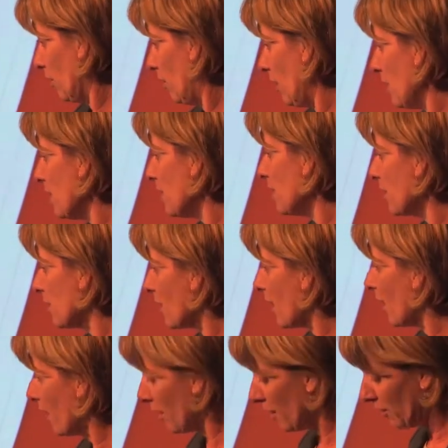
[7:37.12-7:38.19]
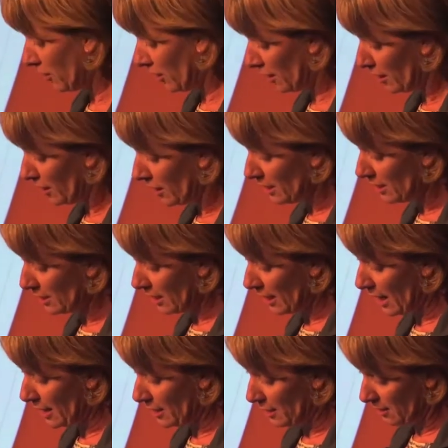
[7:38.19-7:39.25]
these are the
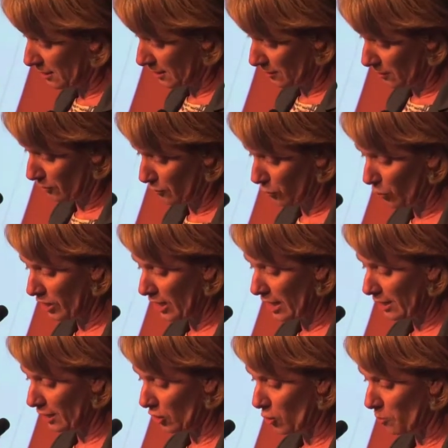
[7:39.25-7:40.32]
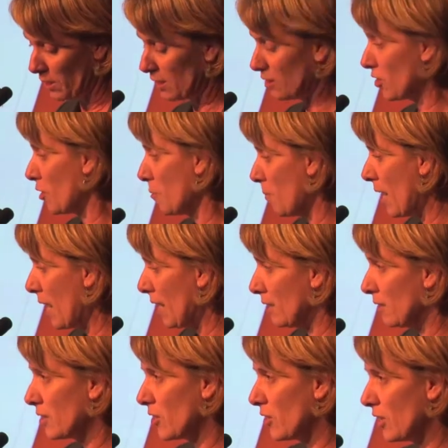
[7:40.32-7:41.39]
indicators for the economic
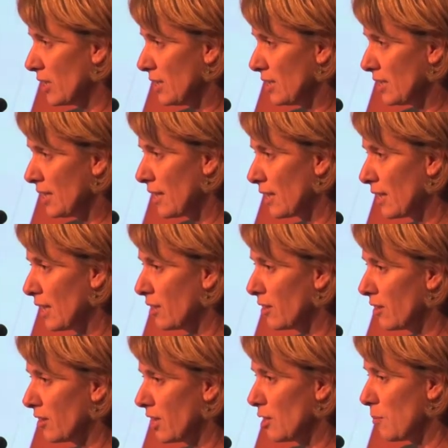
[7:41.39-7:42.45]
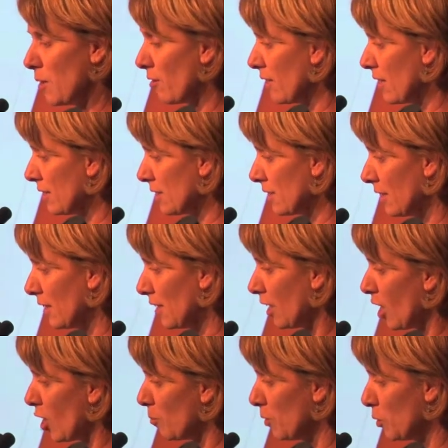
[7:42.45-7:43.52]
domain. So you can see our key theme areas are
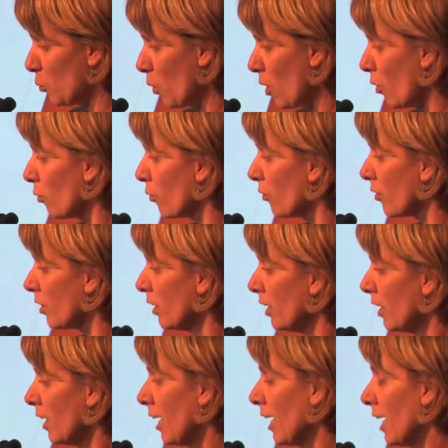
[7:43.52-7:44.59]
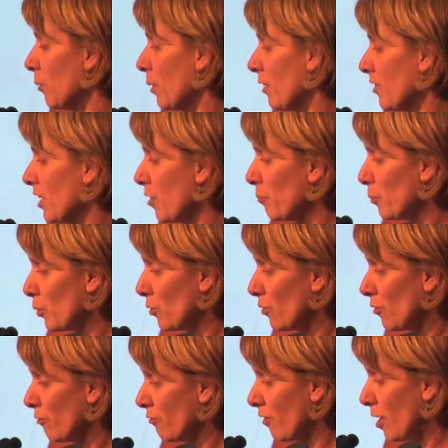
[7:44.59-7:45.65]
income and wealth. We have a
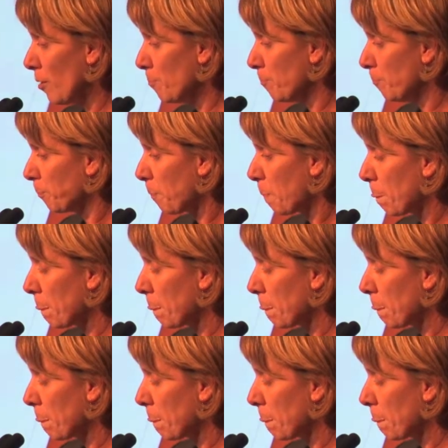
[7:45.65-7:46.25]
number of, um,